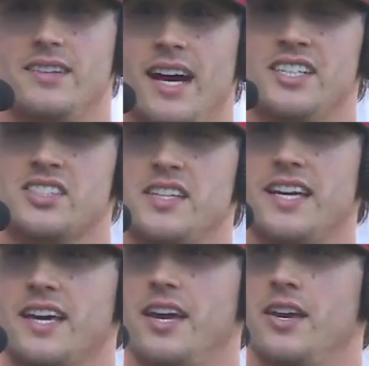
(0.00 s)
just
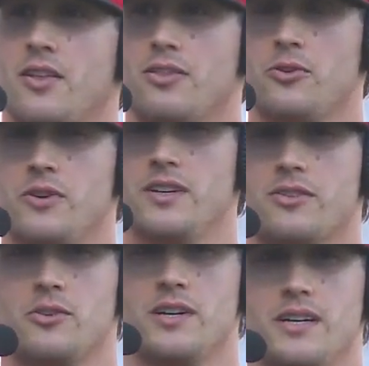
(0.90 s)
think through a
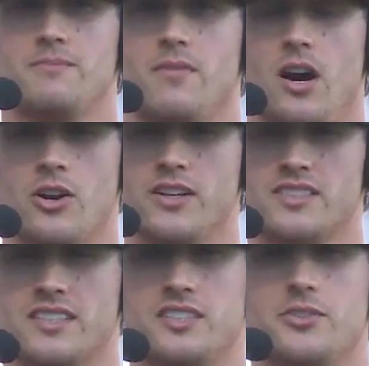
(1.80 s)

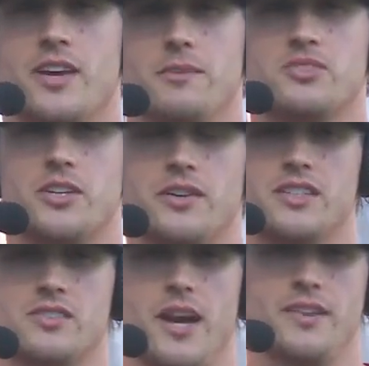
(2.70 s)
162-game
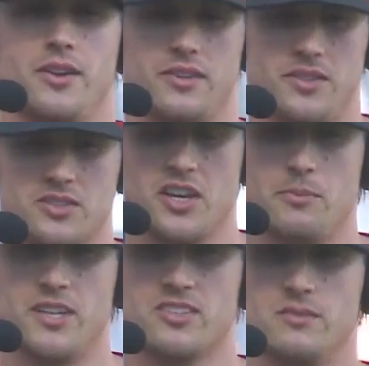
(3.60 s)
series, right, there's going to
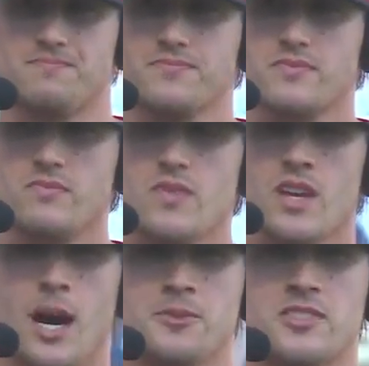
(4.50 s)
be some
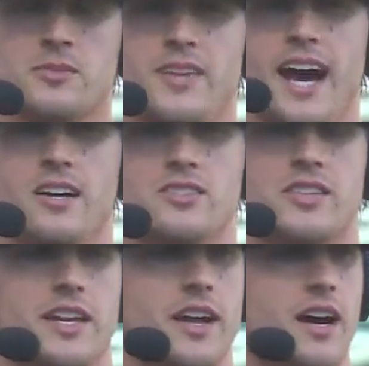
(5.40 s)
ups and some downs,
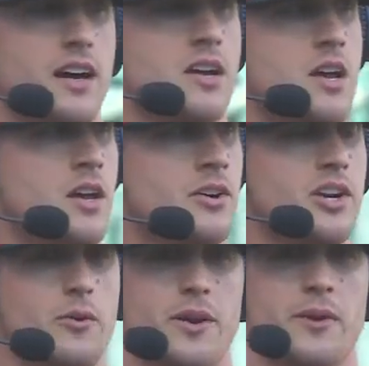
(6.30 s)
and
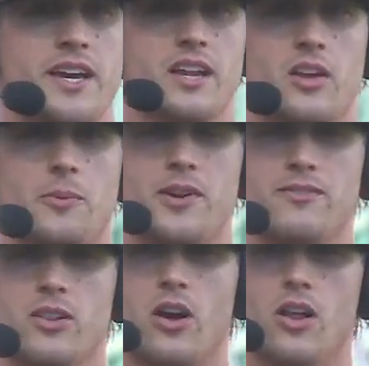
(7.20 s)
we hit a little bit
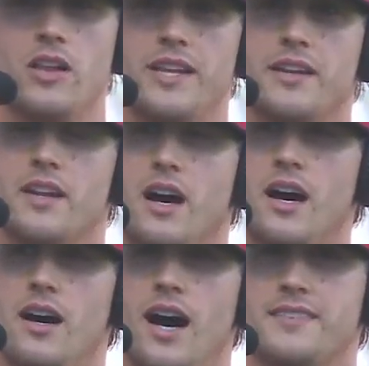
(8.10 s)
of a lull, and
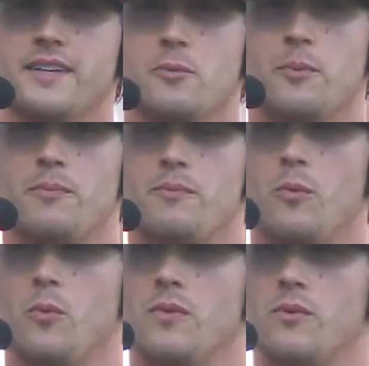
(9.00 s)
I think
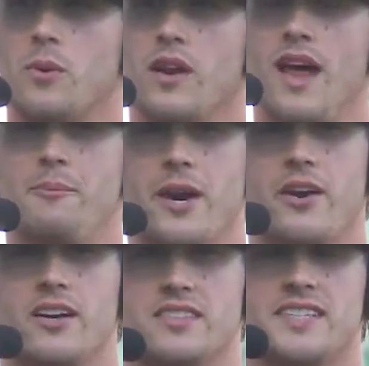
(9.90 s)
we're a lot
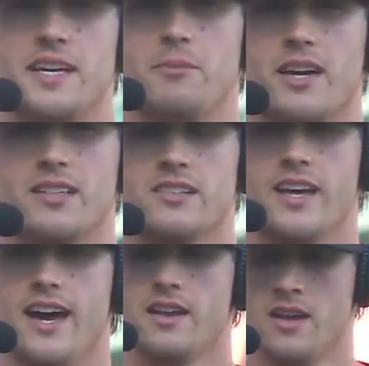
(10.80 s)
better as a team because of
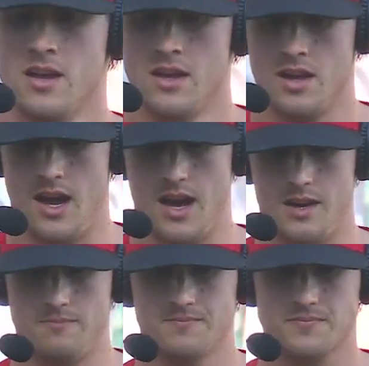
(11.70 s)
that.
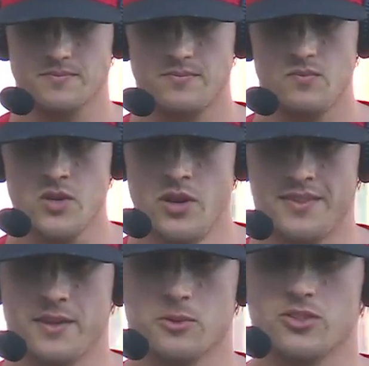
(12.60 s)

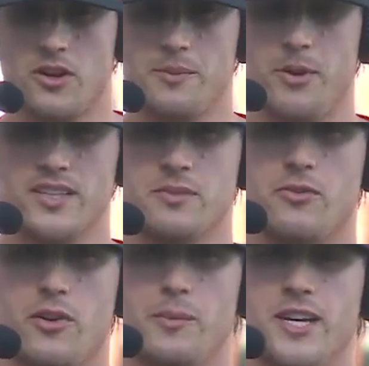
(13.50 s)
I think we're starting to play some
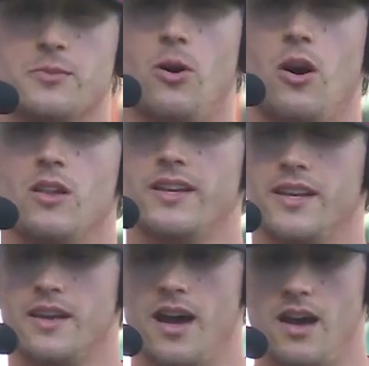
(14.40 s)
of our best ball and